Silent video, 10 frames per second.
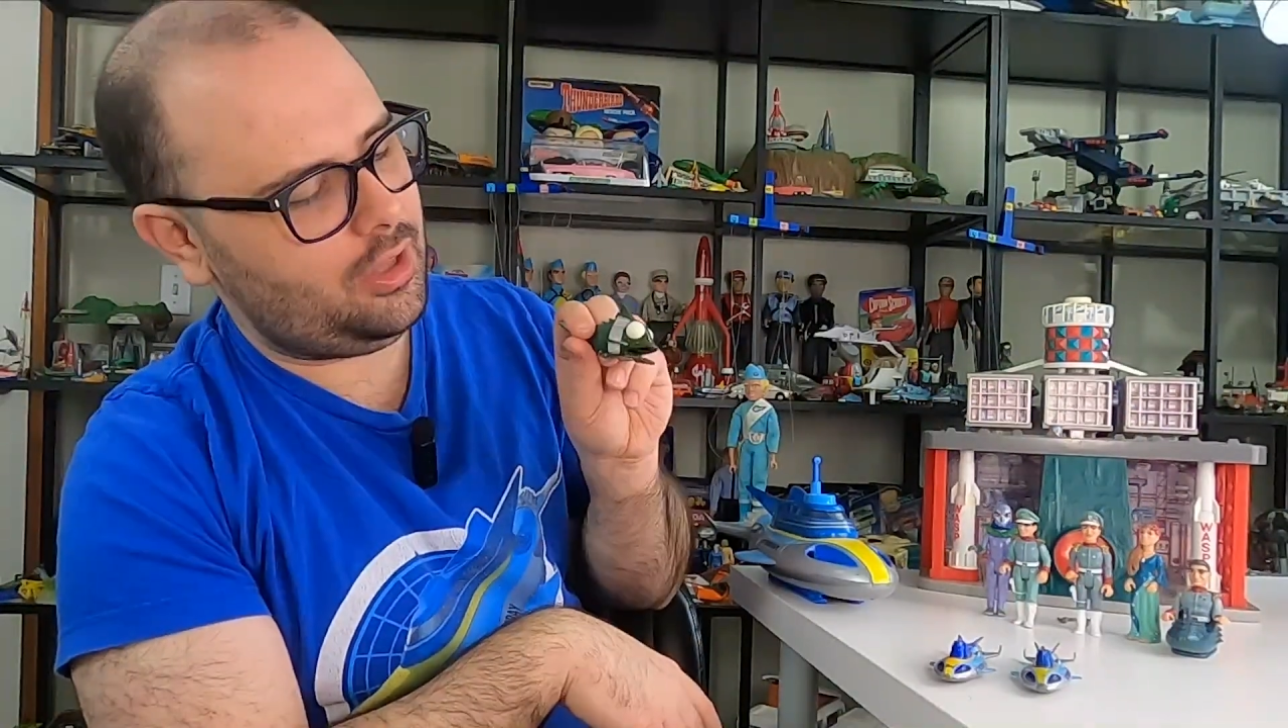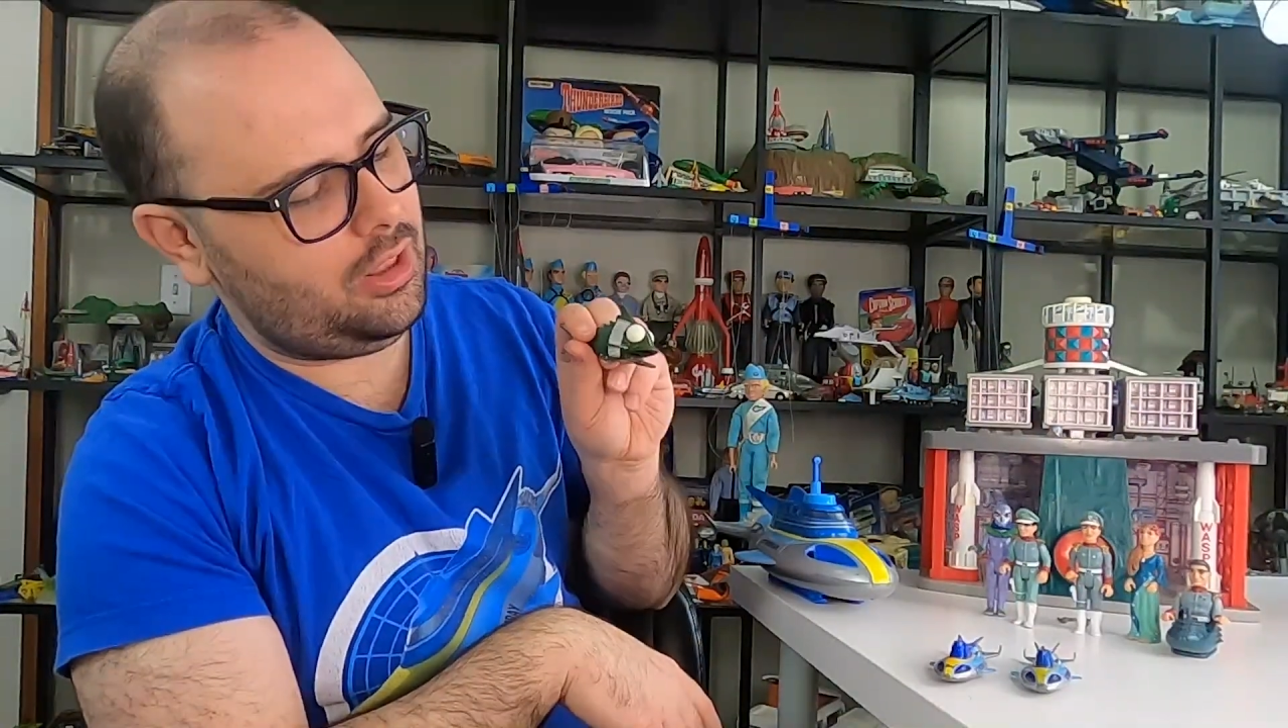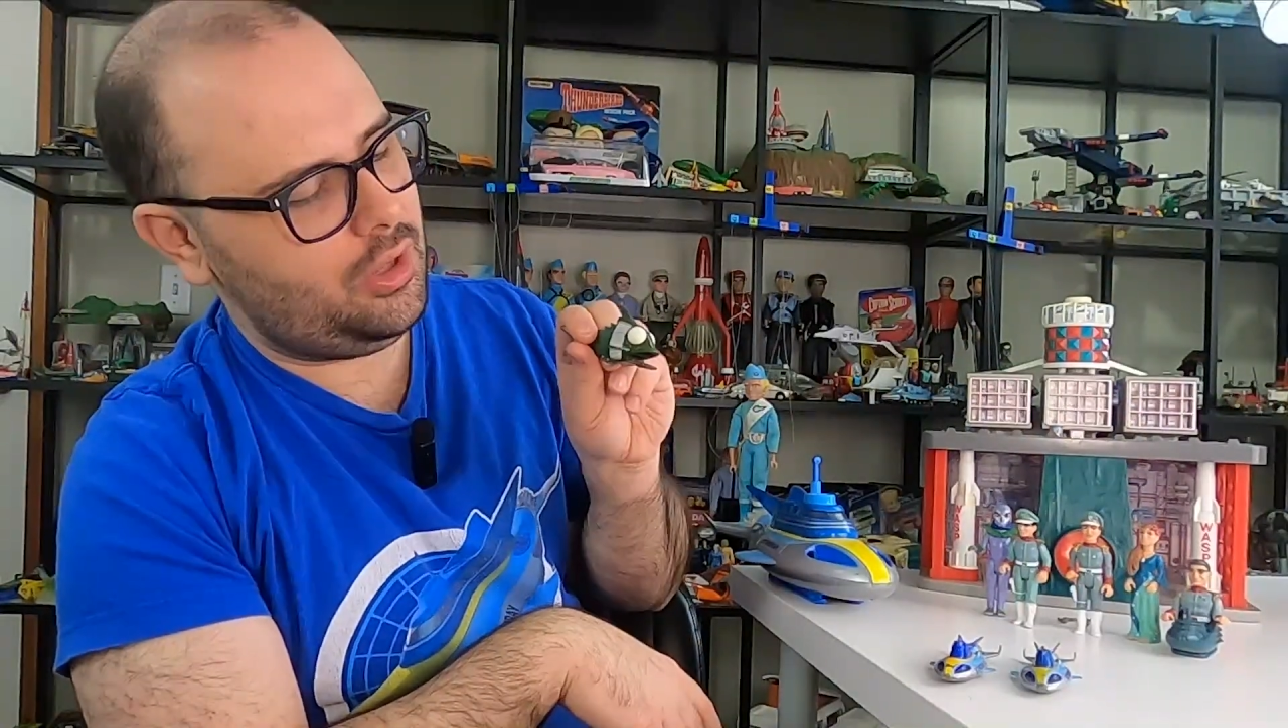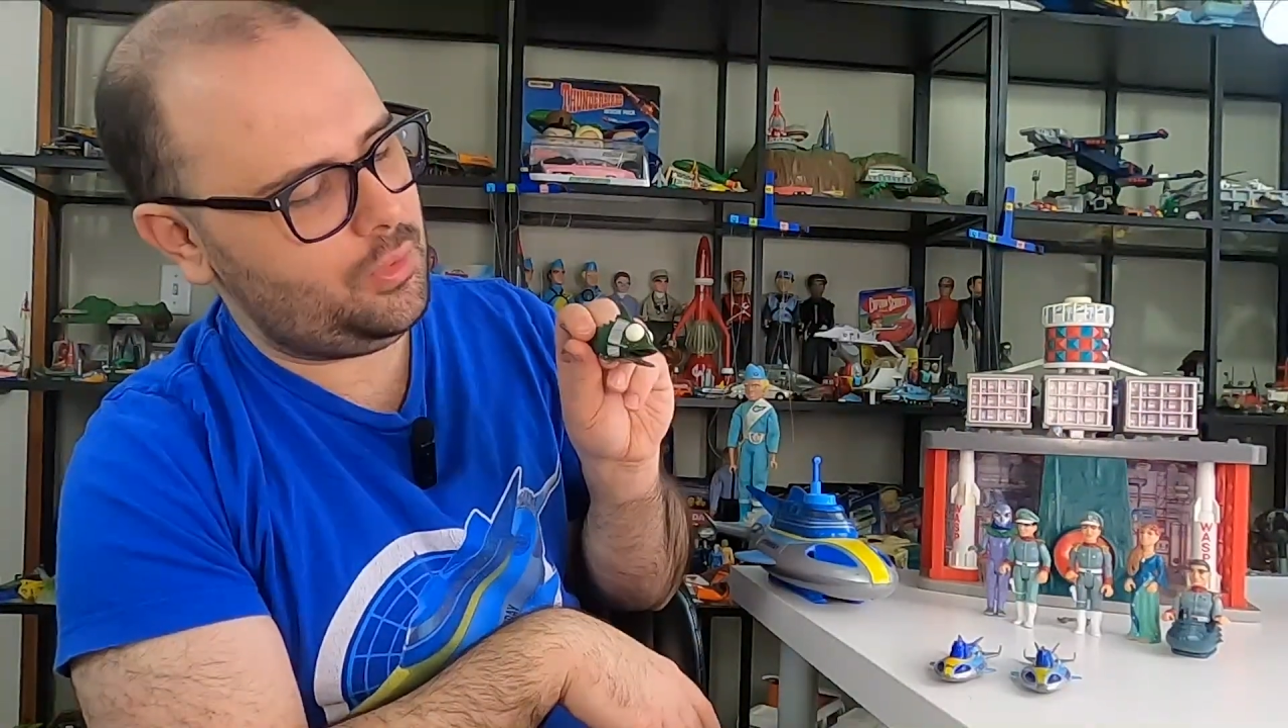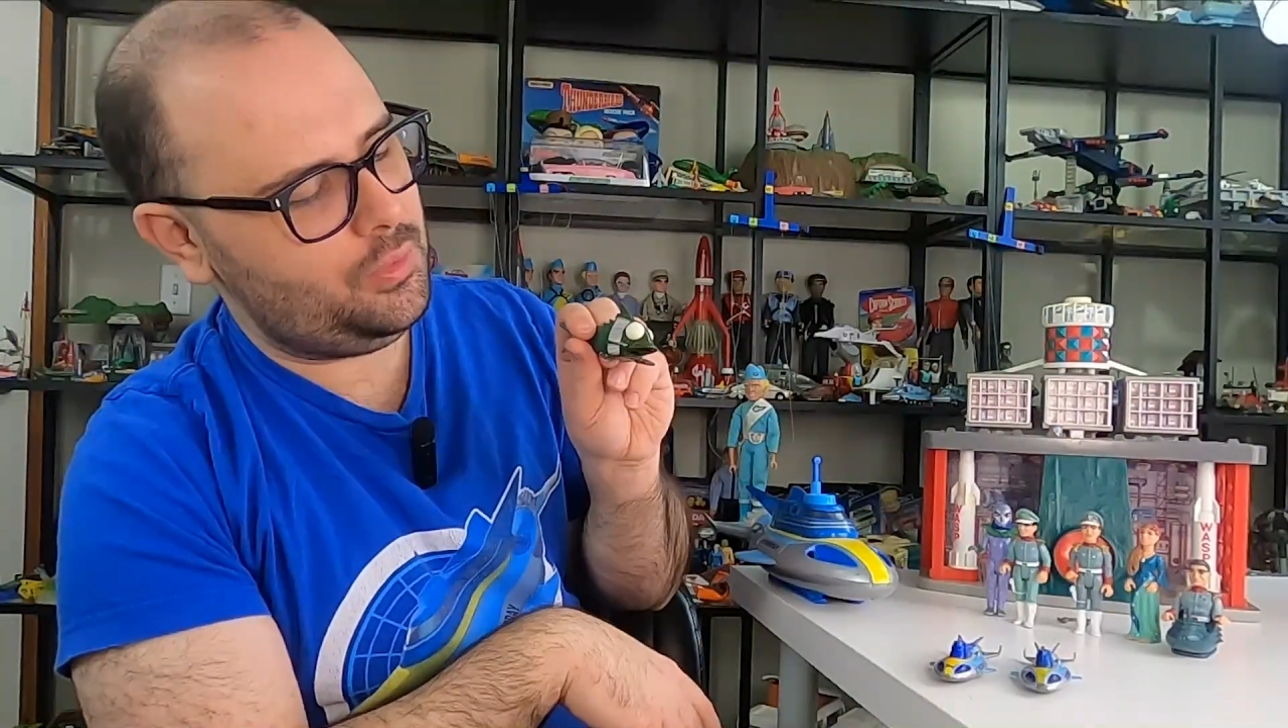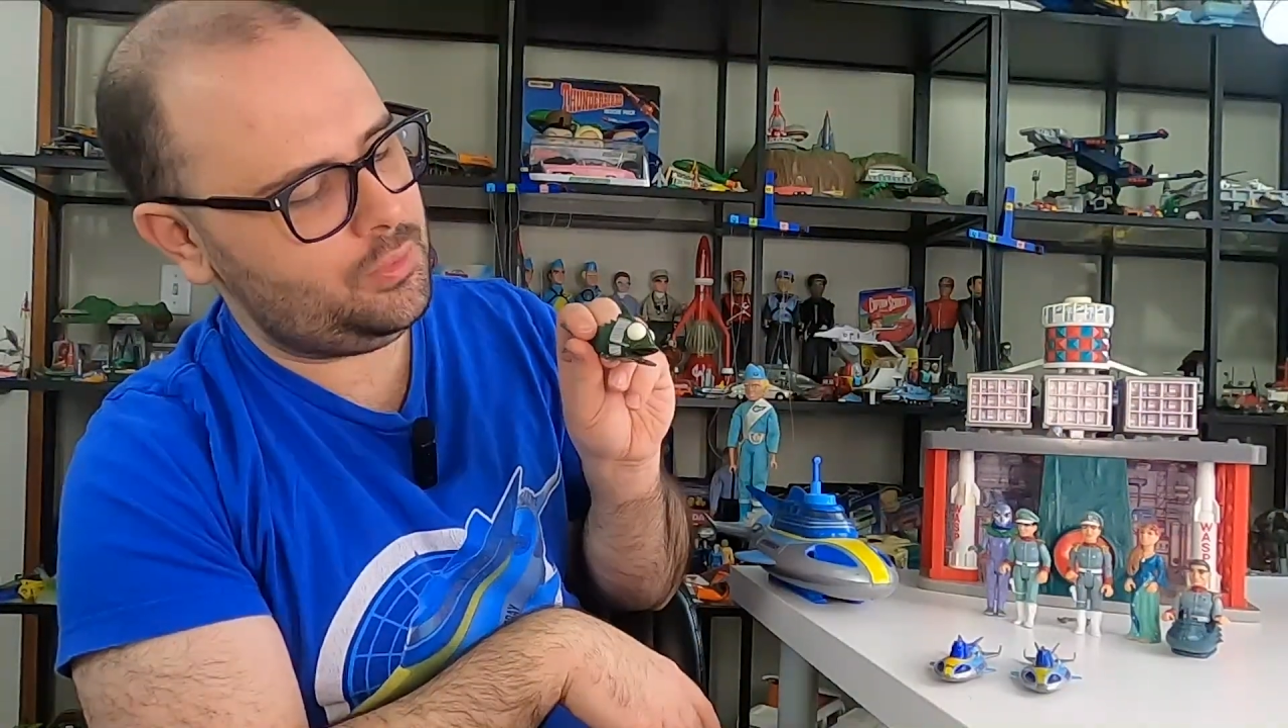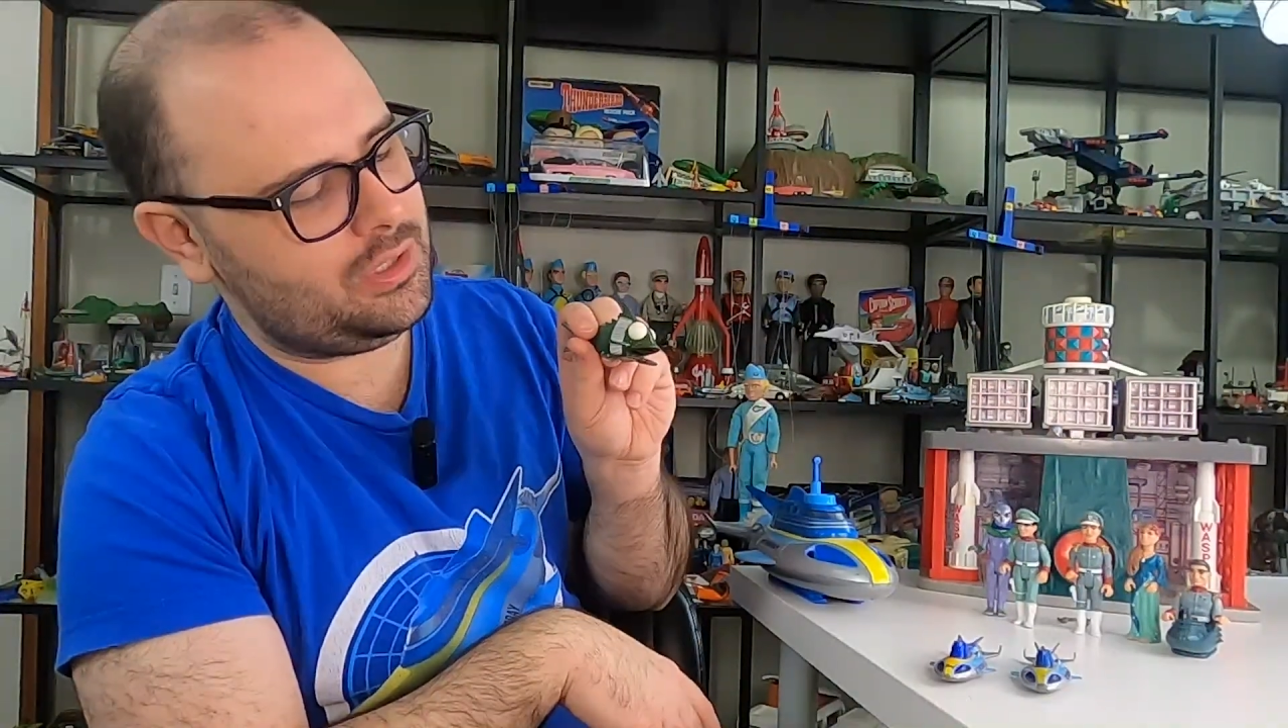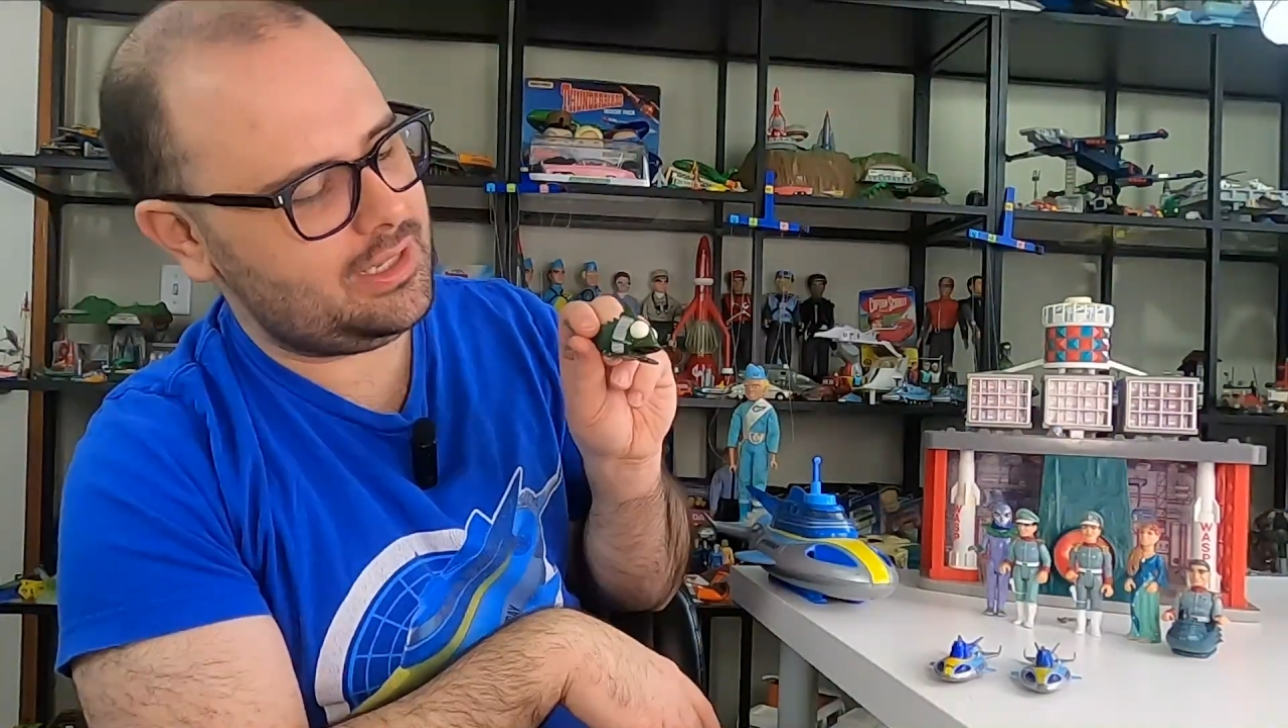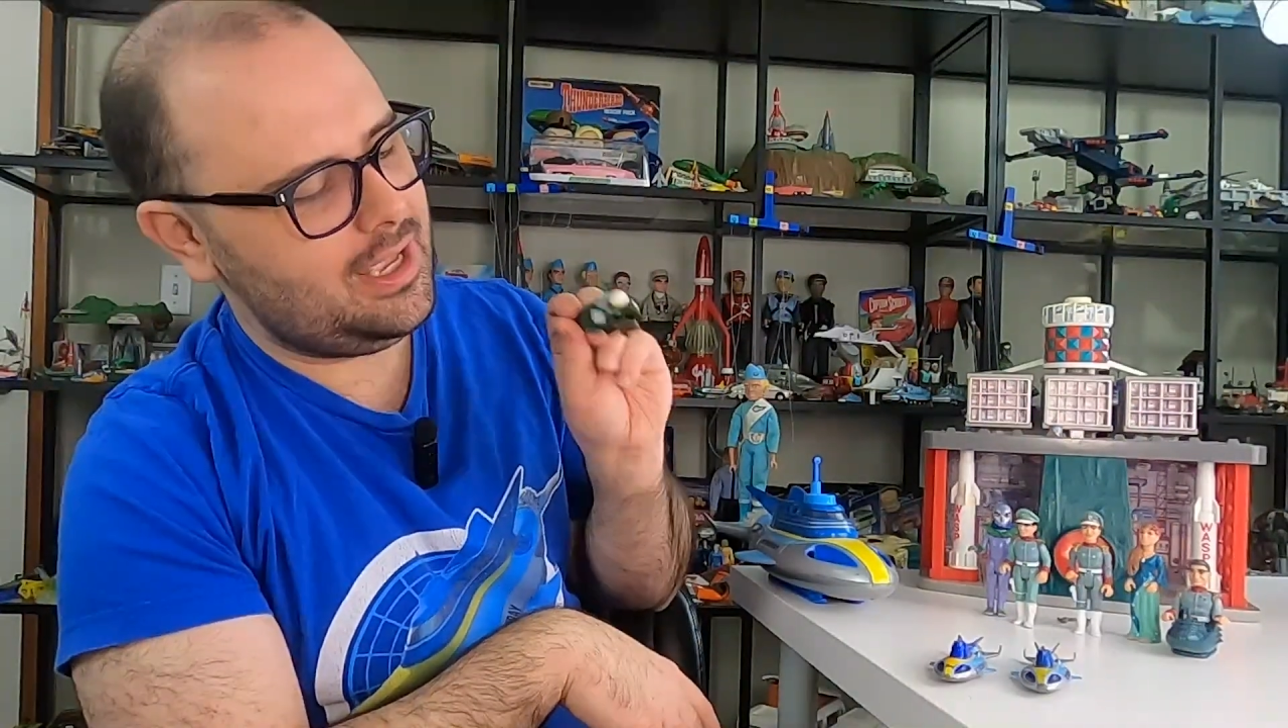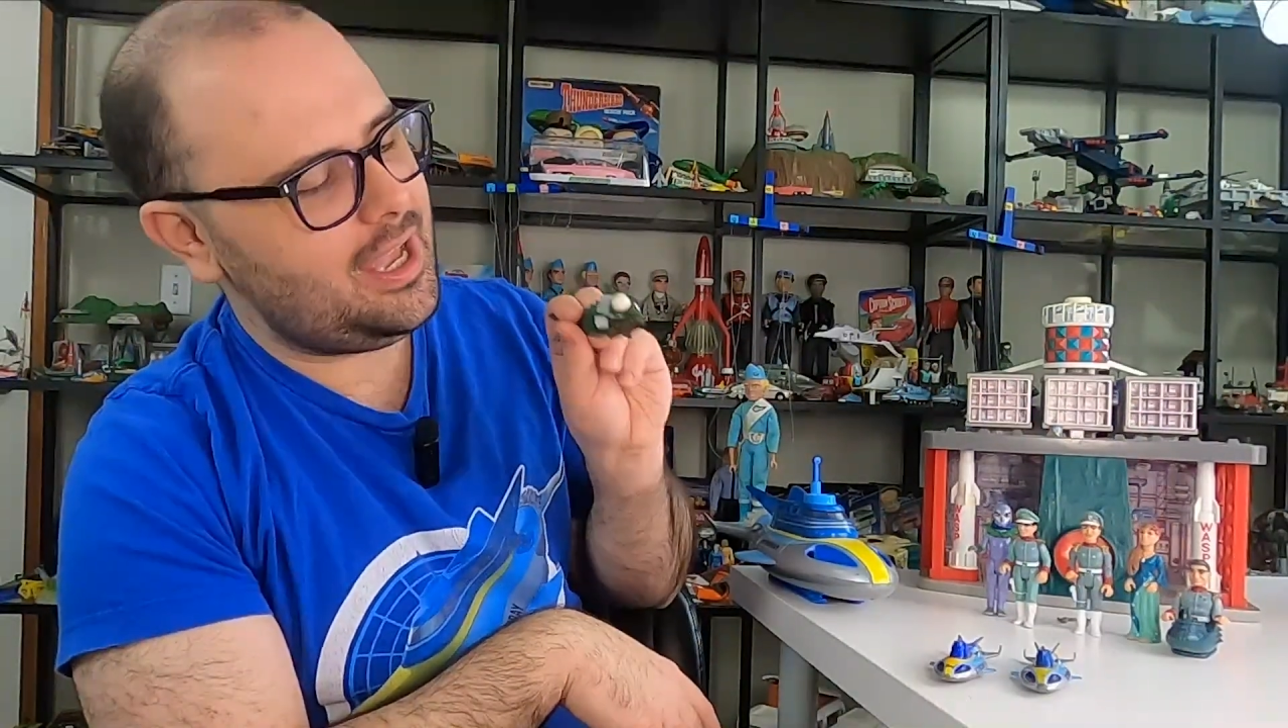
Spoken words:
close